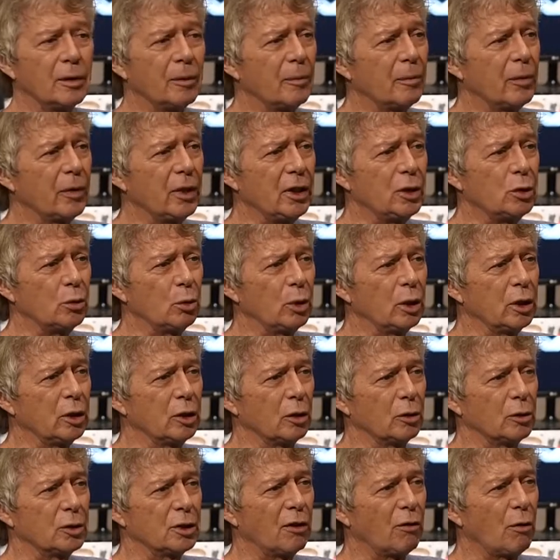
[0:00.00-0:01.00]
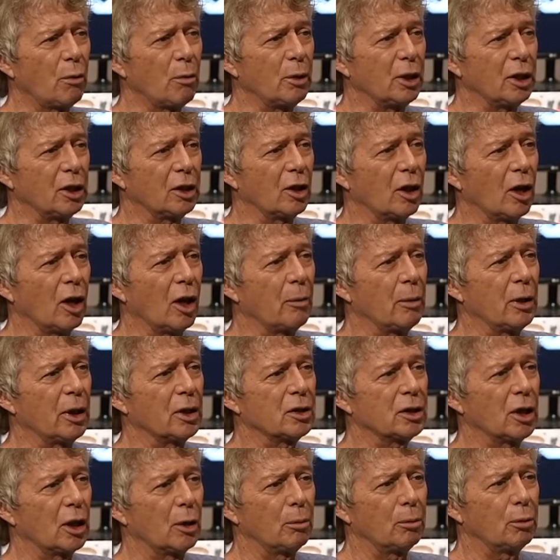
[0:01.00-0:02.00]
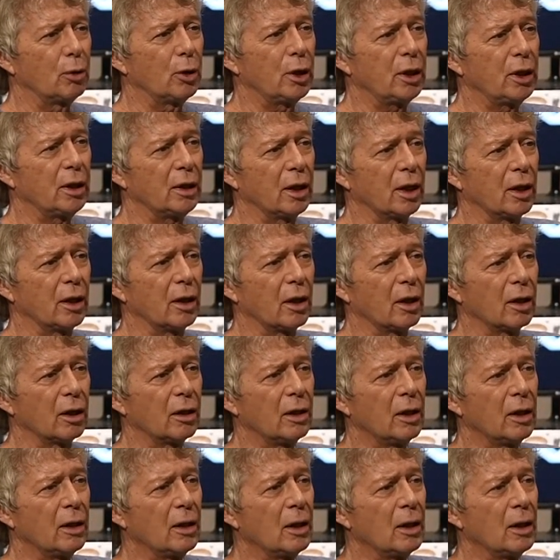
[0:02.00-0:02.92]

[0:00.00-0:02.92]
these windows, everybody comments how pretty they are.